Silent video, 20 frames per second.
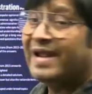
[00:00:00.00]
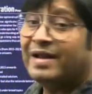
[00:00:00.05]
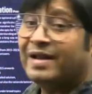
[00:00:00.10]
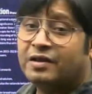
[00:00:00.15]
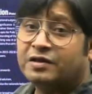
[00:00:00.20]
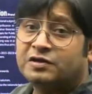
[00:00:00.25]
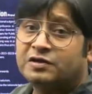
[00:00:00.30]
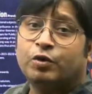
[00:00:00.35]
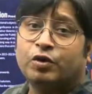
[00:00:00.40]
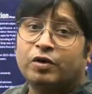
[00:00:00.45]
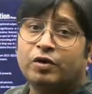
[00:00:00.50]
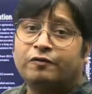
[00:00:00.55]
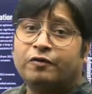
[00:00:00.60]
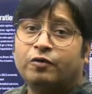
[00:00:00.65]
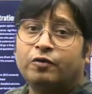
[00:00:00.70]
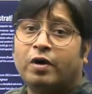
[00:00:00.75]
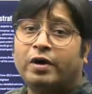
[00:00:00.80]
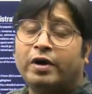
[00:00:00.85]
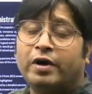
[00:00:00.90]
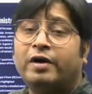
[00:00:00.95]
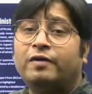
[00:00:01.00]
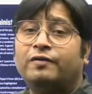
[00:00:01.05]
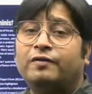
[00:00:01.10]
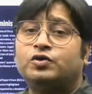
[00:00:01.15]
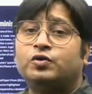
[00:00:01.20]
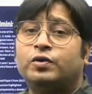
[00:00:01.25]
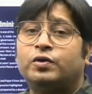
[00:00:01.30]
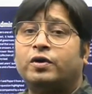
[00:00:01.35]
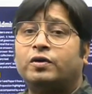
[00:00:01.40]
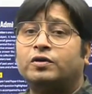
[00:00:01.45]
this book if you want
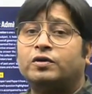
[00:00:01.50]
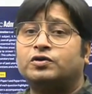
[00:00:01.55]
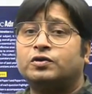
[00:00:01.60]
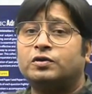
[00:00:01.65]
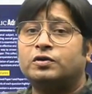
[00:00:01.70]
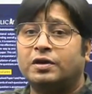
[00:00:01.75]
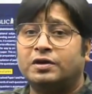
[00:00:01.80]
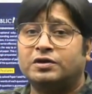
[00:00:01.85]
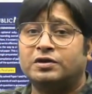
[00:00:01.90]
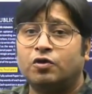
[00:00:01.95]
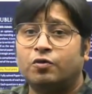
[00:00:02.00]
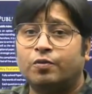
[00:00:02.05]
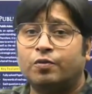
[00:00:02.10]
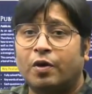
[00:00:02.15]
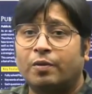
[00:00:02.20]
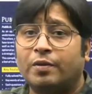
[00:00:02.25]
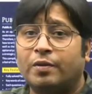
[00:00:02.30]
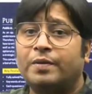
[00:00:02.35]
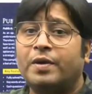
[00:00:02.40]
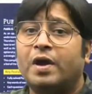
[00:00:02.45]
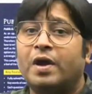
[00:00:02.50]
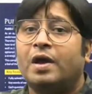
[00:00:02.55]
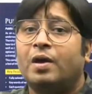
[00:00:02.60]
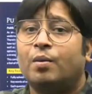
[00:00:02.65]
individually also, there's no problem.